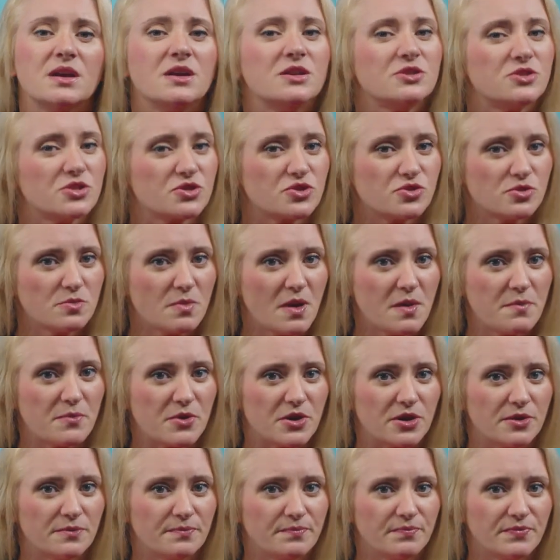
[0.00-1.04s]
Just
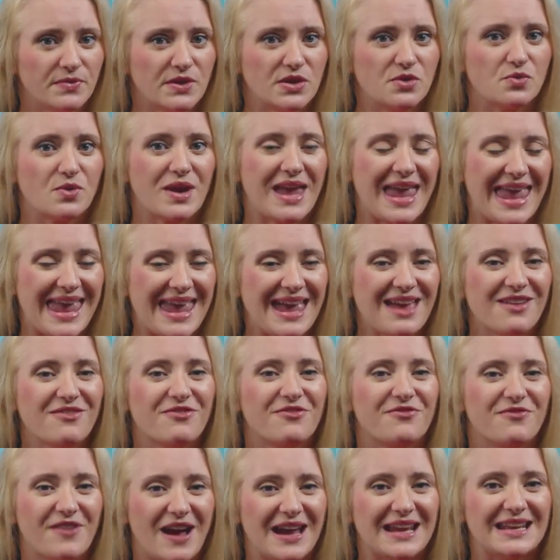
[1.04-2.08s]
remember, you can't
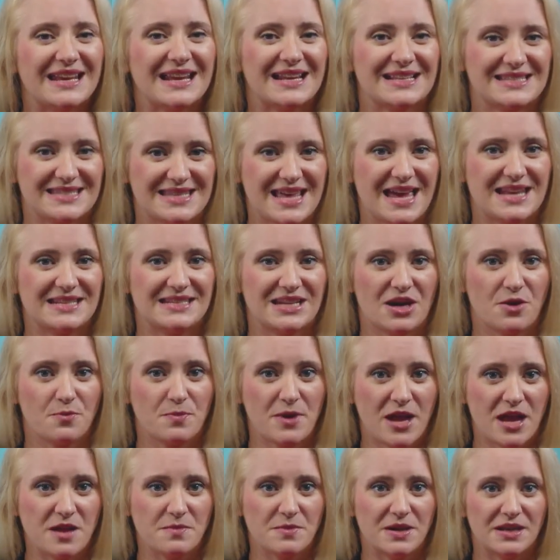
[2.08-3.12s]
finance that down
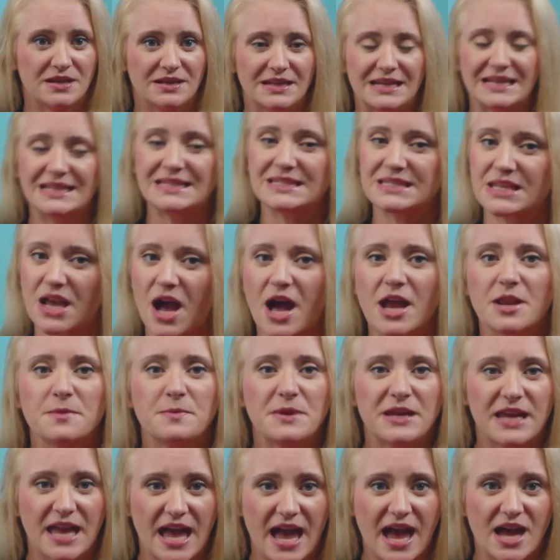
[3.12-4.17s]
payment. It's got to
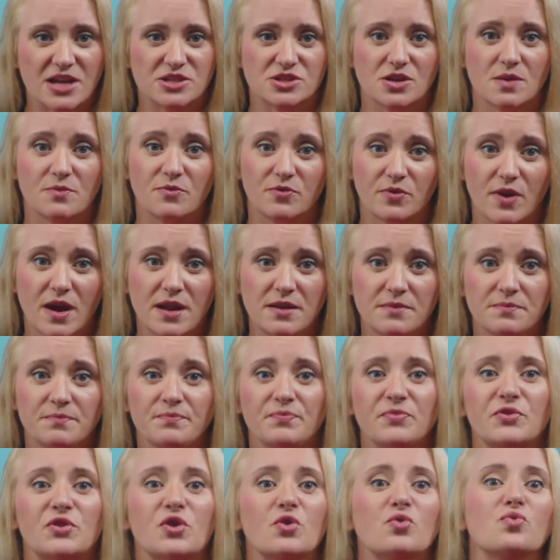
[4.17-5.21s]
be cash up front.
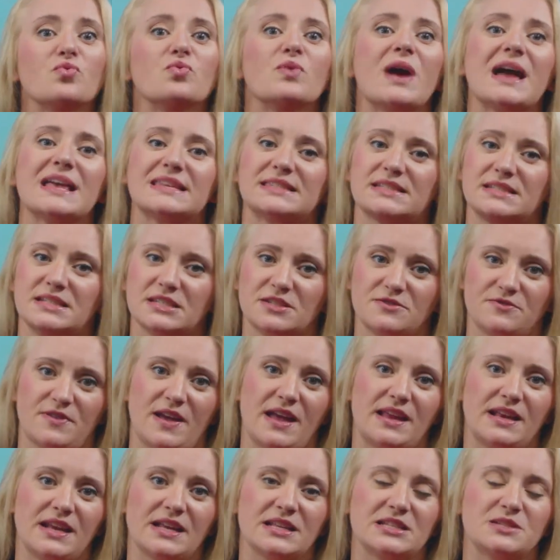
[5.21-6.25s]
The rest is
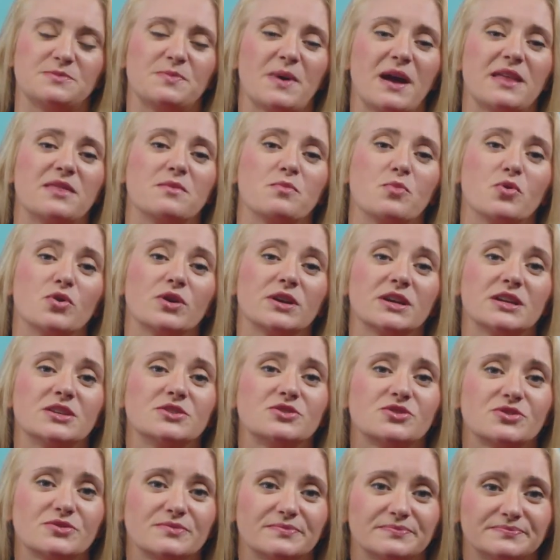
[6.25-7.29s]
financed by the
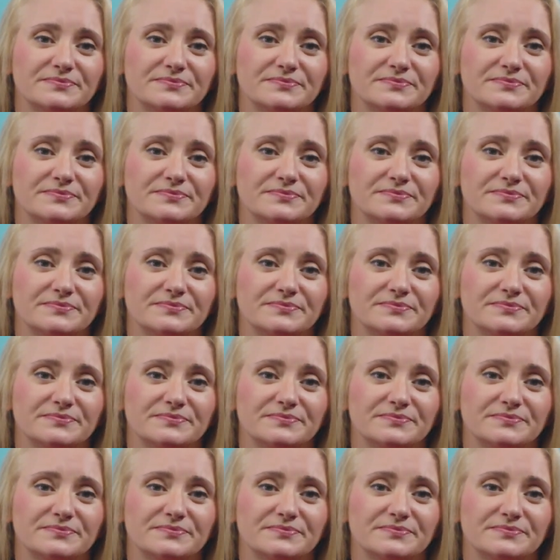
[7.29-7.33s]
mortgage.